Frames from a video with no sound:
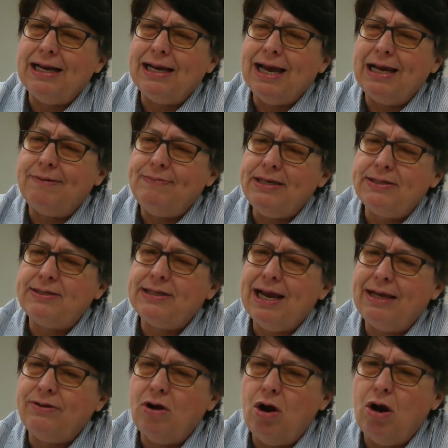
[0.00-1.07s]
I got them
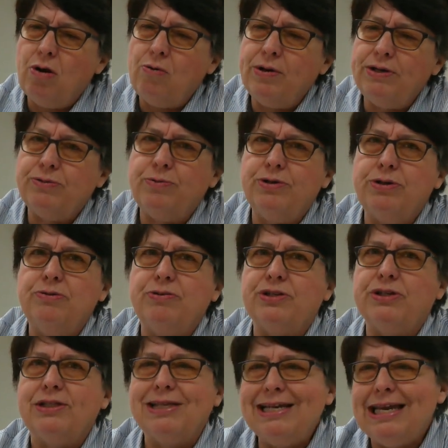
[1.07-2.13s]
inside the hallway. We were doing
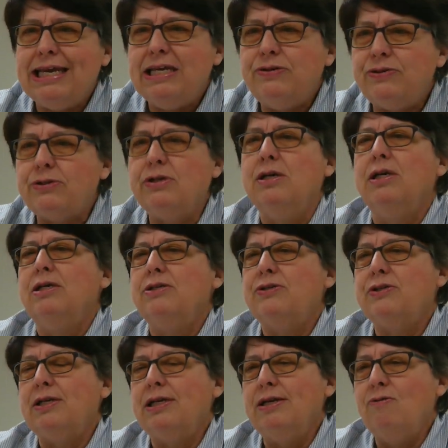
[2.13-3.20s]
slinkies,
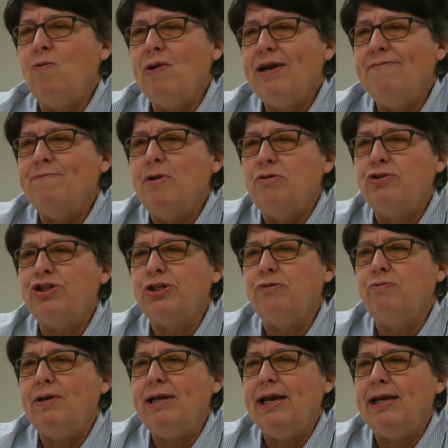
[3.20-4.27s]
studying wave
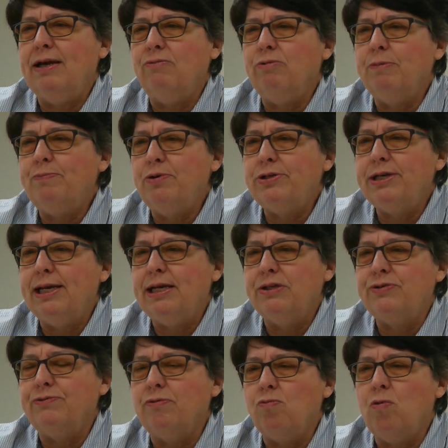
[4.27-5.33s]
motion. We had ripple
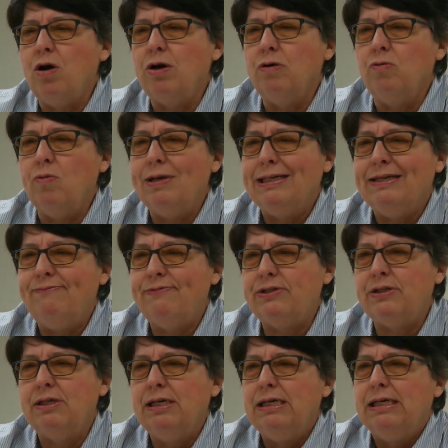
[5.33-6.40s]
tanks for water waves.